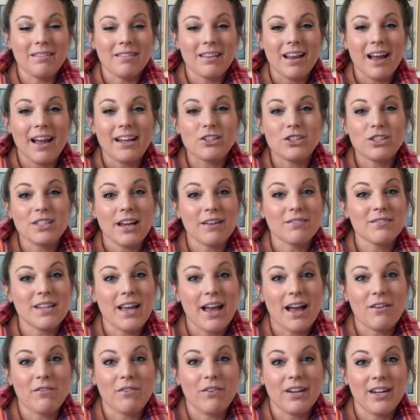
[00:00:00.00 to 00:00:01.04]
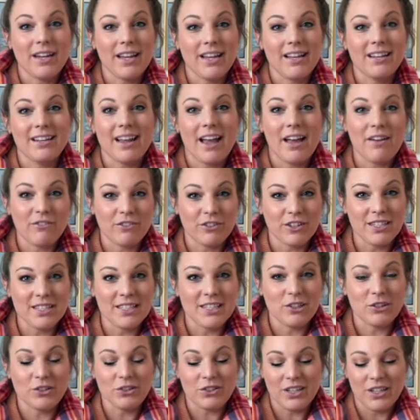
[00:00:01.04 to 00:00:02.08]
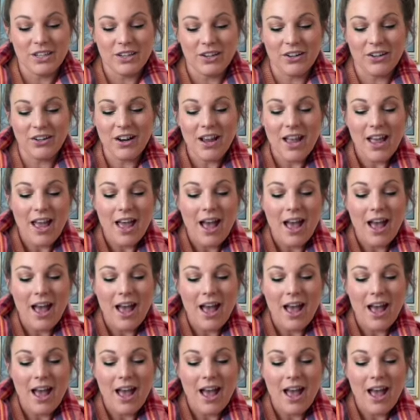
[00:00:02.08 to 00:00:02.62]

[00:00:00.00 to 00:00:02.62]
that I just have to have on hand every single year.